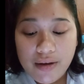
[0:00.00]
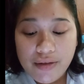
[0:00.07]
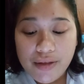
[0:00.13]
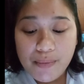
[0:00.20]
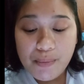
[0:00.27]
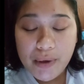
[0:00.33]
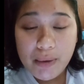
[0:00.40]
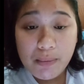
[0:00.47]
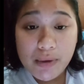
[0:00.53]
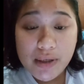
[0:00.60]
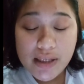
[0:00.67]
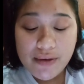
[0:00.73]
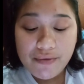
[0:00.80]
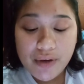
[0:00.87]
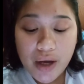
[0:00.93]
The
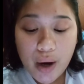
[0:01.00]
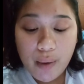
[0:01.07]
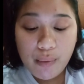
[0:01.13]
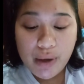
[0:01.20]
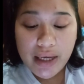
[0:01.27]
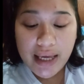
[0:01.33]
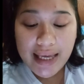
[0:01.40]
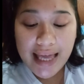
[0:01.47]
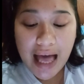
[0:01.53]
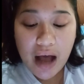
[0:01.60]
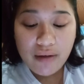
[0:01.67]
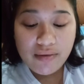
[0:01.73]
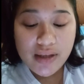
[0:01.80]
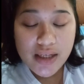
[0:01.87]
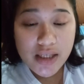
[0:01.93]
purpose of carrying
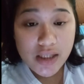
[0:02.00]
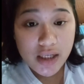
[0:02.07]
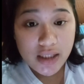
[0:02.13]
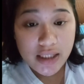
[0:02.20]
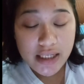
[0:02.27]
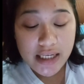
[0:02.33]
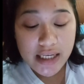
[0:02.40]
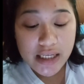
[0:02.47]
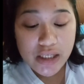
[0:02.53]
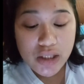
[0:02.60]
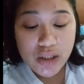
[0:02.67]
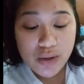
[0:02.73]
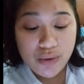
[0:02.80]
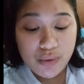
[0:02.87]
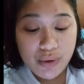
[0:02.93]
out this study is
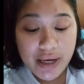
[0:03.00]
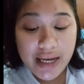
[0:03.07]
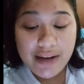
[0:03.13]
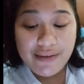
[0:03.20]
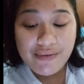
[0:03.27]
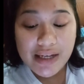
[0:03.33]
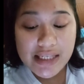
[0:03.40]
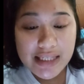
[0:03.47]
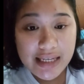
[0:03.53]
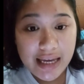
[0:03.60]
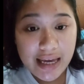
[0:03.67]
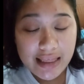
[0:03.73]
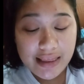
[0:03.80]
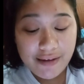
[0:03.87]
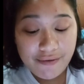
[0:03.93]
to
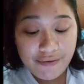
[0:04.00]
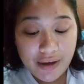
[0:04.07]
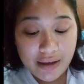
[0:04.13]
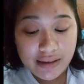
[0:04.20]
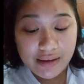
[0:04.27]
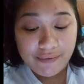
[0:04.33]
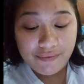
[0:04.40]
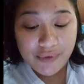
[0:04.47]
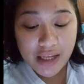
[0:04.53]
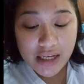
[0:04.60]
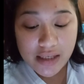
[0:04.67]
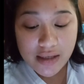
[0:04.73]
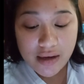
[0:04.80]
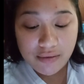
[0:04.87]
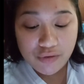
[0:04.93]
investigate the
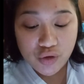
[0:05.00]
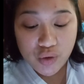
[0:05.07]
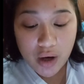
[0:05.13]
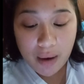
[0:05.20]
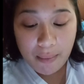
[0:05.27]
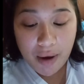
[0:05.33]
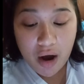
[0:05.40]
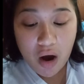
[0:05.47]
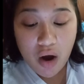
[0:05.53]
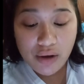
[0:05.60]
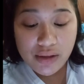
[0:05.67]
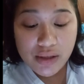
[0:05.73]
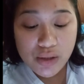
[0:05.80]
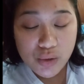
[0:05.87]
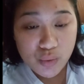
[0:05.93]
effectiveness of drama
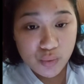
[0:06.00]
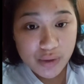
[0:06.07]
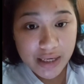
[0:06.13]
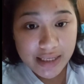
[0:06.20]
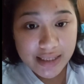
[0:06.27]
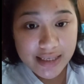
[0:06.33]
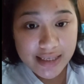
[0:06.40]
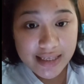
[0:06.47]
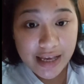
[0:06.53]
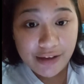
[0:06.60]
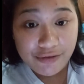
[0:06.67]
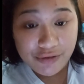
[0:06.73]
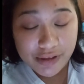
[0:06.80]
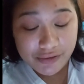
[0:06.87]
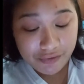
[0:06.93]
on the student's
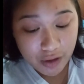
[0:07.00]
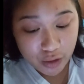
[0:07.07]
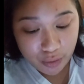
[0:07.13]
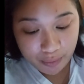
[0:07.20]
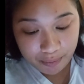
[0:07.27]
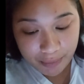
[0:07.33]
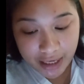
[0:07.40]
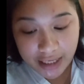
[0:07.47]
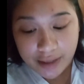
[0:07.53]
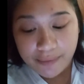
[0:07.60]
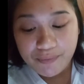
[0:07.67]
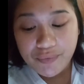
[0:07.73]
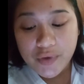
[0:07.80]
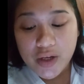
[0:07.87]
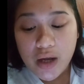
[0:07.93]
self-development,
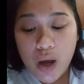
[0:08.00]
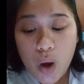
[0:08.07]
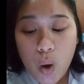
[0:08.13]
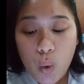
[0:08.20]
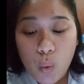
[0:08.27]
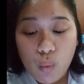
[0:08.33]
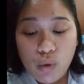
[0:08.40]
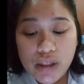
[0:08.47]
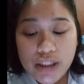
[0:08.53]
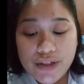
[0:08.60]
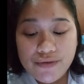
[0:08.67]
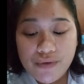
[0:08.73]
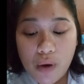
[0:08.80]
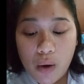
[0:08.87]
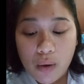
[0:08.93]

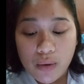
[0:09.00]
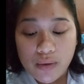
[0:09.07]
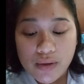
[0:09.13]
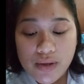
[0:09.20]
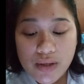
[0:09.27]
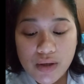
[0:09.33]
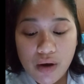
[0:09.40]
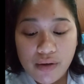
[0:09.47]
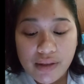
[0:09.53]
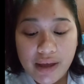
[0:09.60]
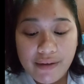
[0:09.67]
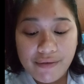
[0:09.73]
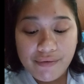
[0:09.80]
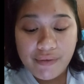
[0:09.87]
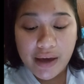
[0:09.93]
which focus on
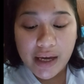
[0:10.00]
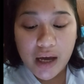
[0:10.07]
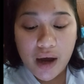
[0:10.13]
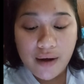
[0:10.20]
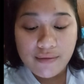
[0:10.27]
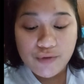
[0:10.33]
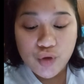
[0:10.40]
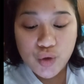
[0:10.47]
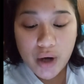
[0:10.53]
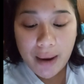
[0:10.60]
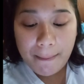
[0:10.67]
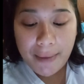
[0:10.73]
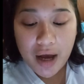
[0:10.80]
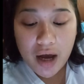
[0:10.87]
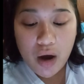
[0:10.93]
the effect of
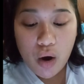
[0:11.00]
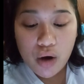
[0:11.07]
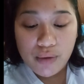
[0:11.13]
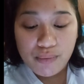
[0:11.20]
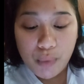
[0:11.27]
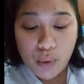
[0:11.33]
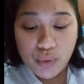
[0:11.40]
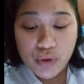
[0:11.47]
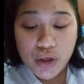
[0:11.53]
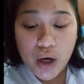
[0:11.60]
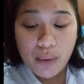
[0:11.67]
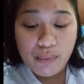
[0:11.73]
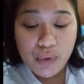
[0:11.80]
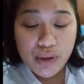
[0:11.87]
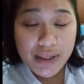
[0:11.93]
drama on both
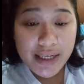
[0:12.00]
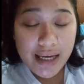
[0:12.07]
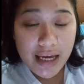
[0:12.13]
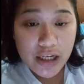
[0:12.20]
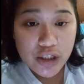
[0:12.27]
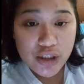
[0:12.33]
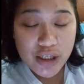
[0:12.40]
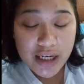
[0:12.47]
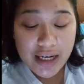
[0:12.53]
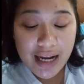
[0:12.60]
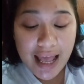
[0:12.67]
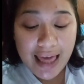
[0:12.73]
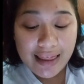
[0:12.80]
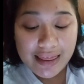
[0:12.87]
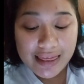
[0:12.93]
communication
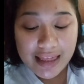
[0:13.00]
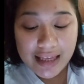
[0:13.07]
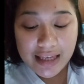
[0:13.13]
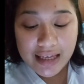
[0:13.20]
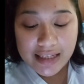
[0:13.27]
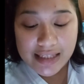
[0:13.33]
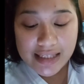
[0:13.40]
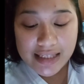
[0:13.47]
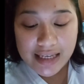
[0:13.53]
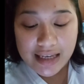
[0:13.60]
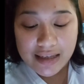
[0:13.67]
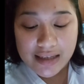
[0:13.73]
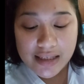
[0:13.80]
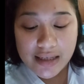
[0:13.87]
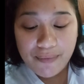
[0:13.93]
and thinking
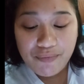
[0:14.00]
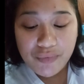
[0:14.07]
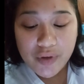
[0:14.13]
skills.